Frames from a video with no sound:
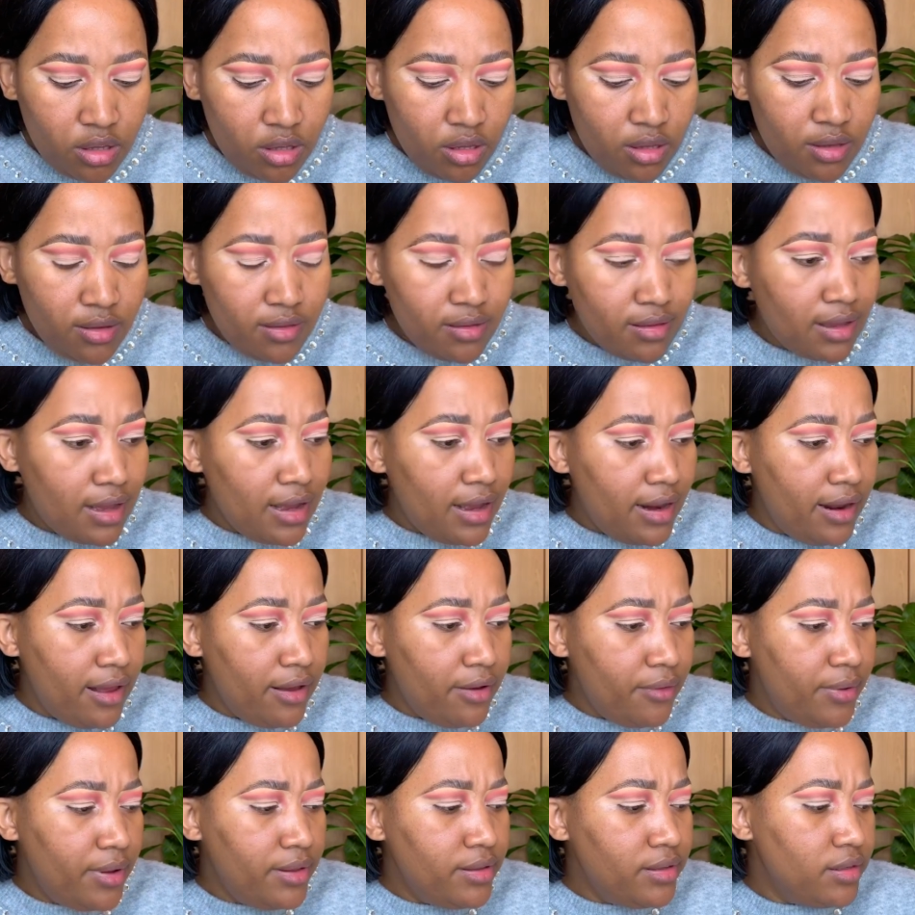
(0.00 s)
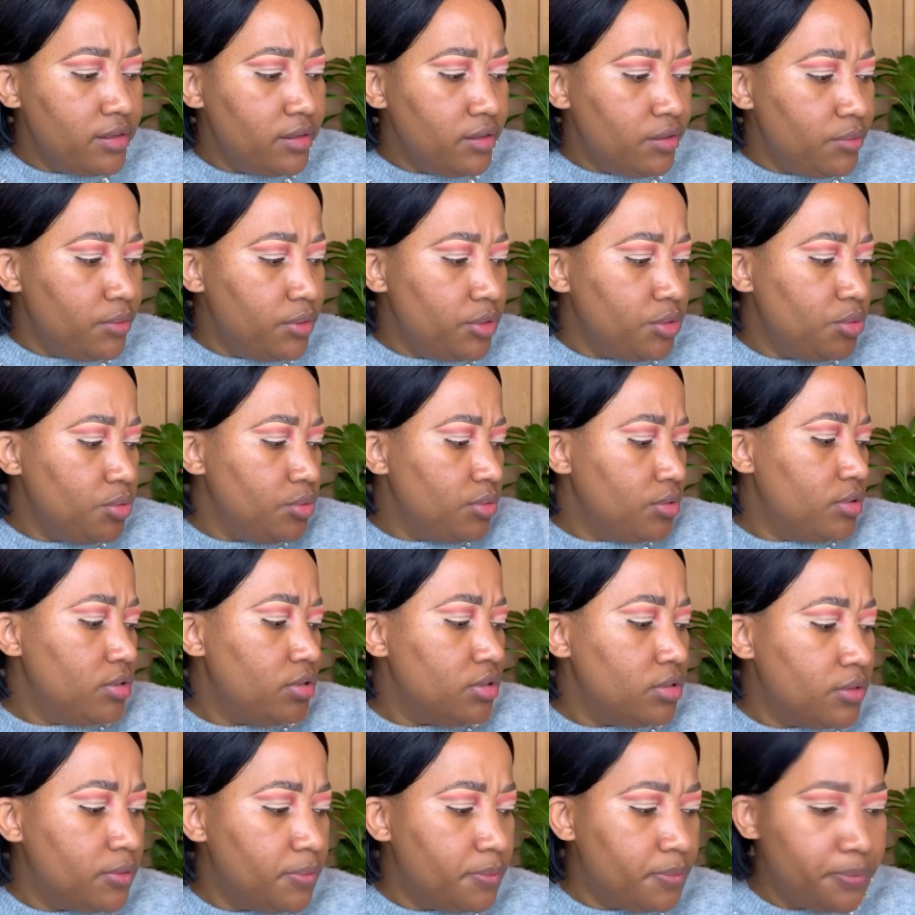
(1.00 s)
the color I wanted, which was...
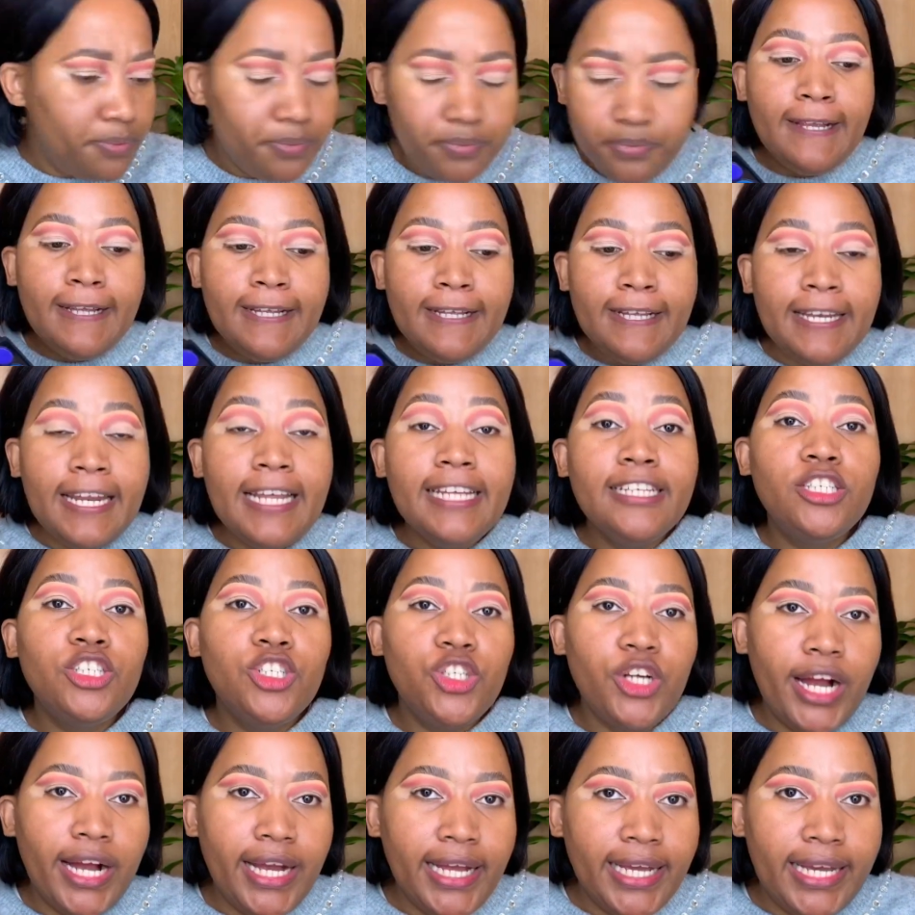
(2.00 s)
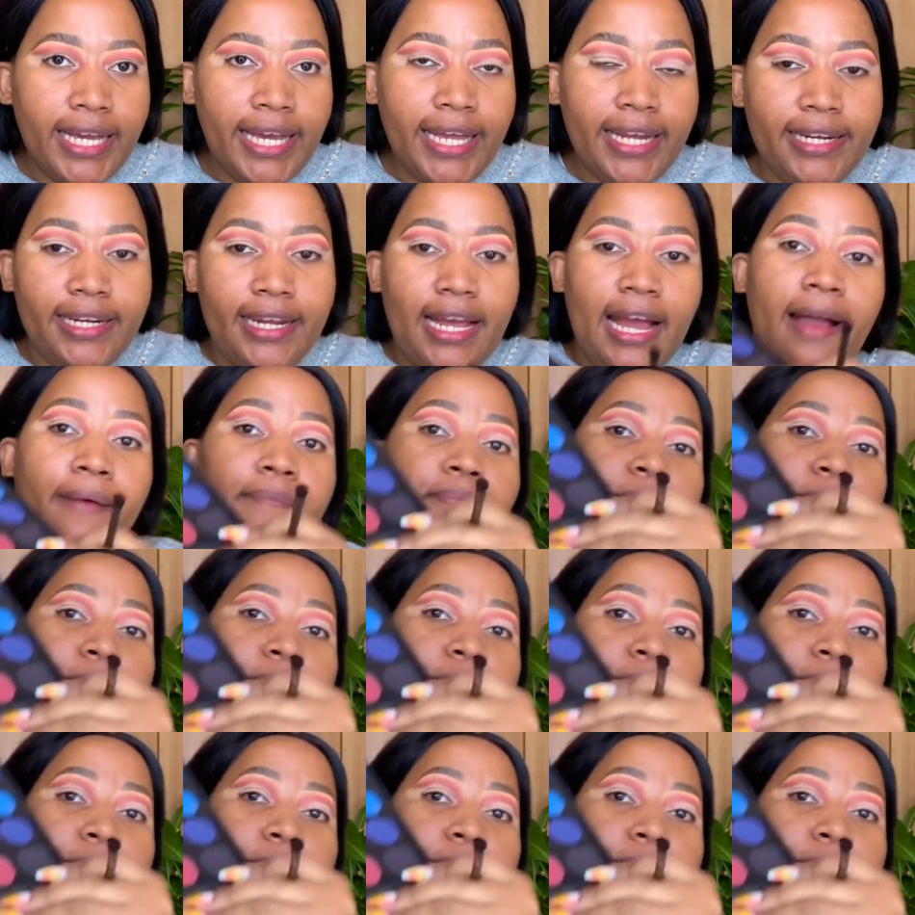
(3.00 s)
Let's try again. I'm